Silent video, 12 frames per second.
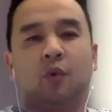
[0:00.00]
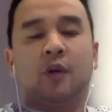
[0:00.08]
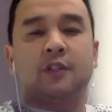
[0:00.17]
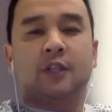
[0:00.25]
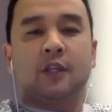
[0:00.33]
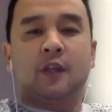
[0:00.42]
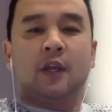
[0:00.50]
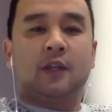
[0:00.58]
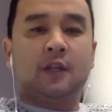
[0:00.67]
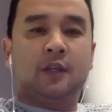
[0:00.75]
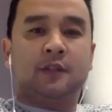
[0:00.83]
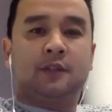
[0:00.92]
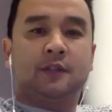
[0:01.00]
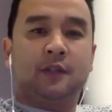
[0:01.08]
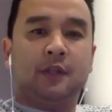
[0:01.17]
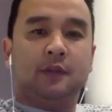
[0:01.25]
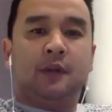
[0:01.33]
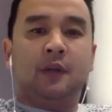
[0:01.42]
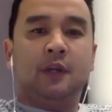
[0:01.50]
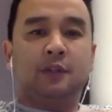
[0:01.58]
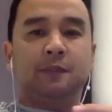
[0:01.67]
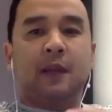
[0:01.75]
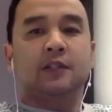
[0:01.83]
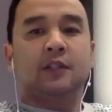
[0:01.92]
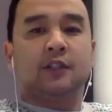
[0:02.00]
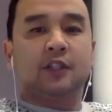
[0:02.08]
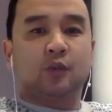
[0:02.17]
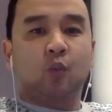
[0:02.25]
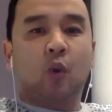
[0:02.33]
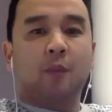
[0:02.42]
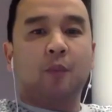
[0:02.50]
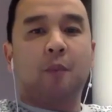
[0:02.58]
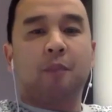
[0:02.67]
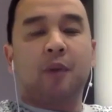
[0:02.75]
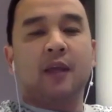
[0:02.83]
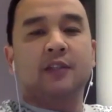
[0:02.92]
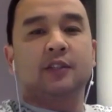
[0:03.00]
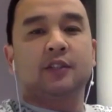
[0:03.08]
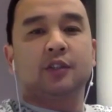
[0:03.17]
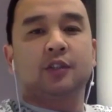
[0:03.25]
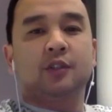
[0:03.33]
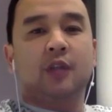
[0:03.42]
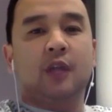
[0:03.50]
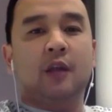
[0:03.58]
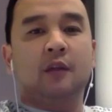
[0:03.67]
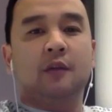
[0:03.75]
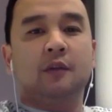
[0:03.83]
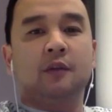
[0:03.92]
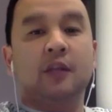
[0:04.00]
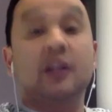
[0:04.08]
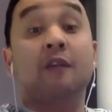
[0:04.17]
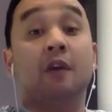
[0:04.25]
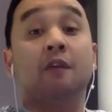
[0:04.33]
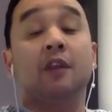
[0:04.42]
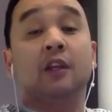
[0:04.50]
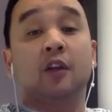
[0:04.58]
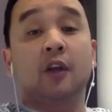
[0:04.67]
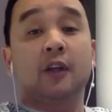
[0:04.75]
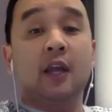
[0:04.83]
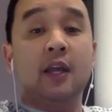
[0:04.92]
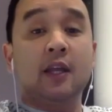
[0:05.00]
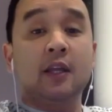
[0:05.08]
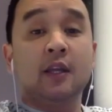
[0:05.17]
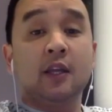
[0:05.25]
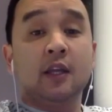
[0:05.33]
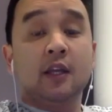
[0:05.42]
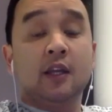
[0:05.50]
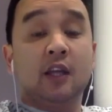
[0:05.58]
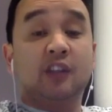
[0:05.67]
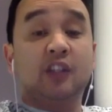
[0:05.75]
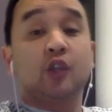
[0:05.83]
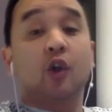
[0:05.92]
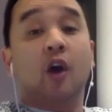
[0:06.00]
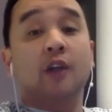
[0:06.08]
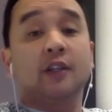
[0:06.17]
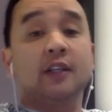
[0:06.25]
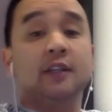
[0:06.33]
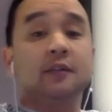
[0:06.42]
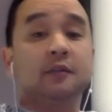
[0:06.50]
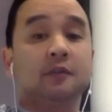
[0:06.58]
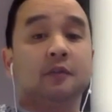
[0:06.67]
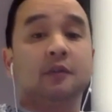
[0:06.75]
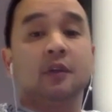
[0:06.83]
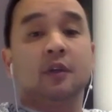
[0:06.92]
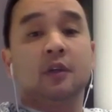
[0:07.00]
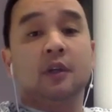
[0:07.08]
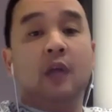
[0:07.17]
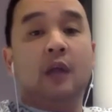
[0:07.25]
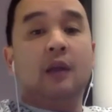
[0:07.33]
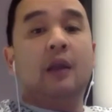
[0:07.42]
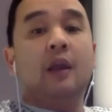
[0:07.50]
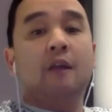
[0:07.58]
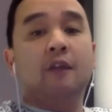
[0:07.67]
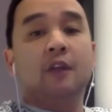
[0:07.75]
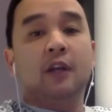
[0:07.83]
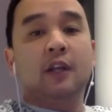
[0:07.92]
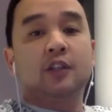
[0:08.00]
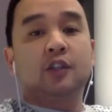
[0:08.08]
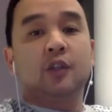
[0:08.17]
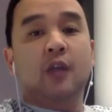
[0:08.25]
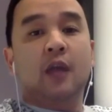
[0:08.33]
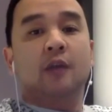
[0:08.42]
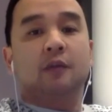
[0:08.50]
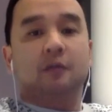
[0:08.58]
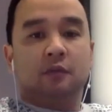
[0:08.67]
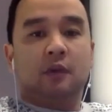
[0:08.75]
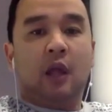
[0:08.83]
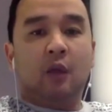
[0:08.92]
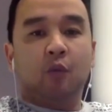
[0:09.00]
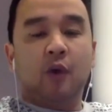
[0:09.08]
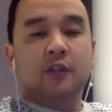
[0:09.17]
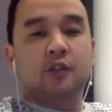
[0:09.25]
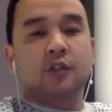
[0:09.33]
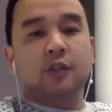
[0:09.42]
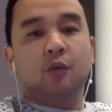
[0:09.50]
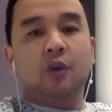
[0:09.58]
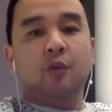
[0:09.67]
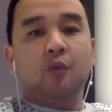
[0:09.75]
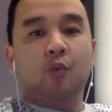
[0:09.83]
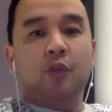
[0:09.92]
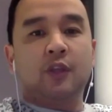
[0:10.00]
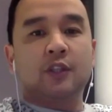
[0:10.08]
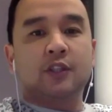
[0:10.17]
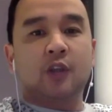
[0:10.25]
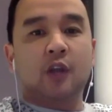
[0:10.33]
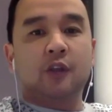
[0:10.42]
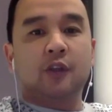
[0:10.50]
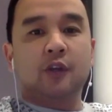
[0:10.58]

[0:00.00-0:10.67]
I see there is basically just one place that you have everything, like a digital ID, and everything links to that and works inside the